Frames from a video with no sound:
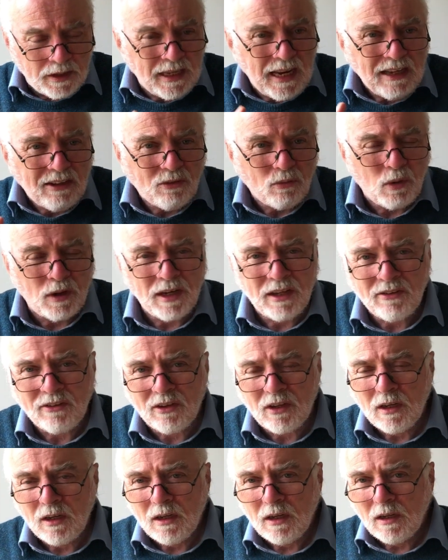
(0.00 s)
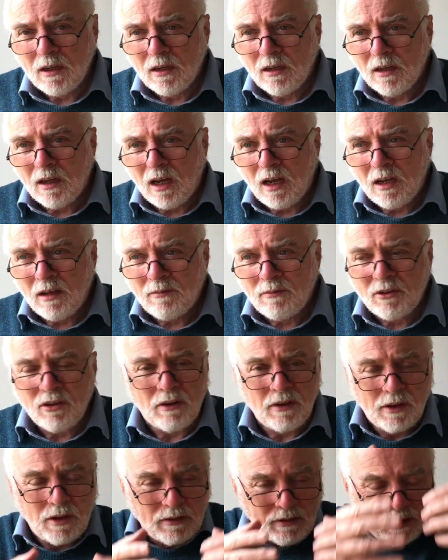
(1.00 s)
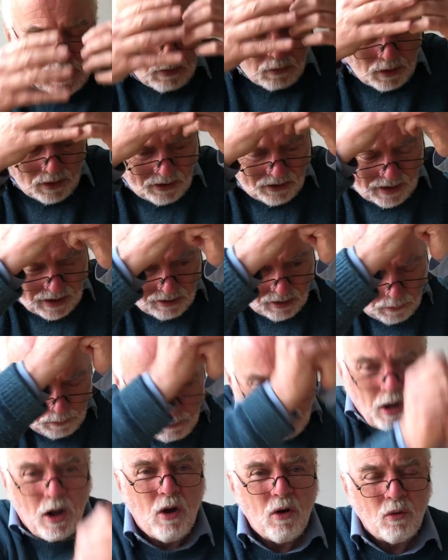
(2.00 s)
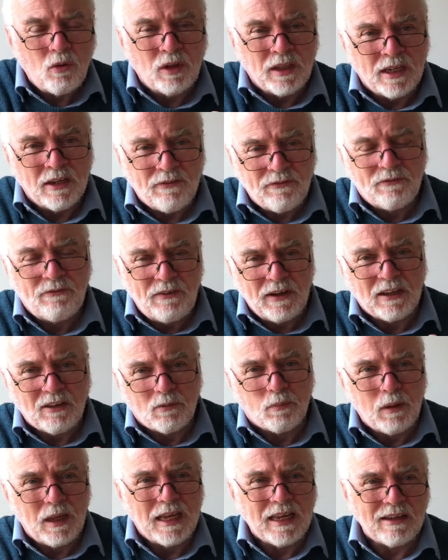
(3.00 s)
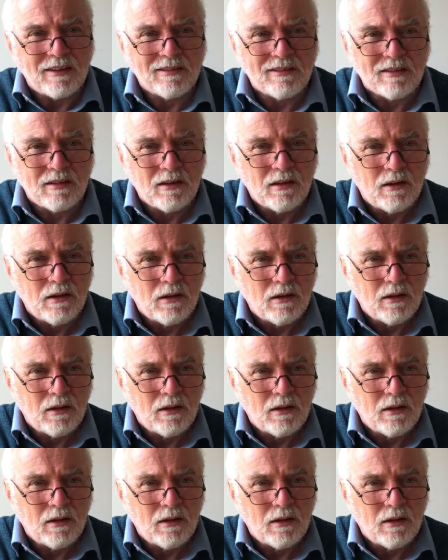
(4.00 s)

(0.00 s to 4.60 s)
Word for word: the next one is, um, sorry, that one sticks a pole in a fixed place.